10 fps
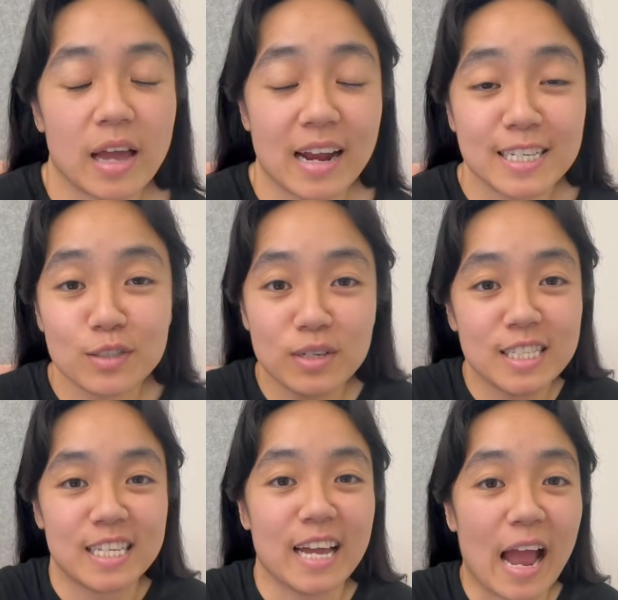And I just want to
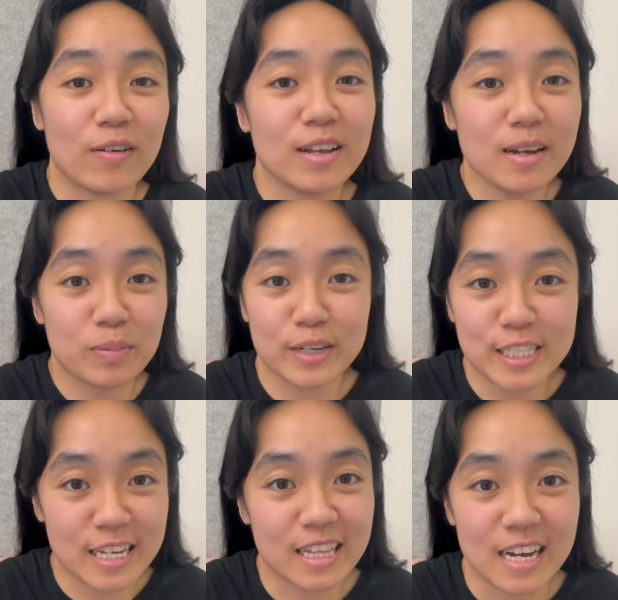say, I really
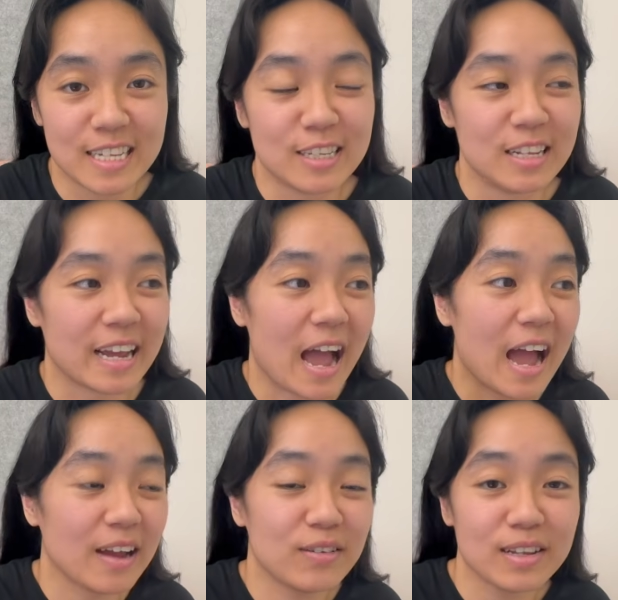appreciate the hustle. Like,
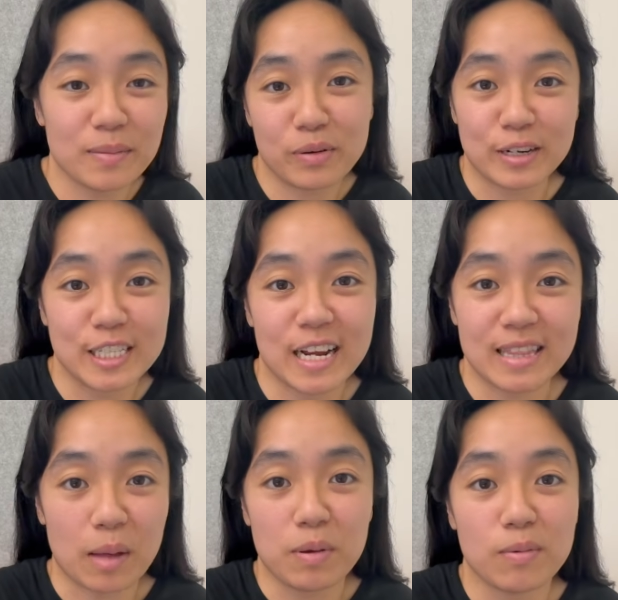I really appreciate
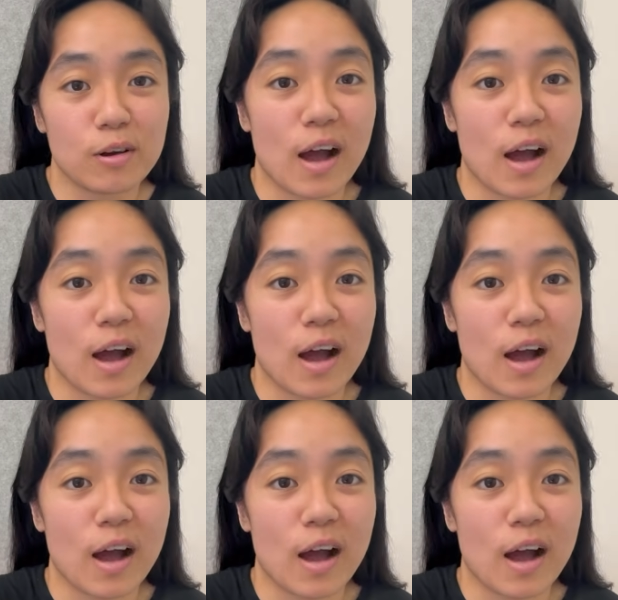that people go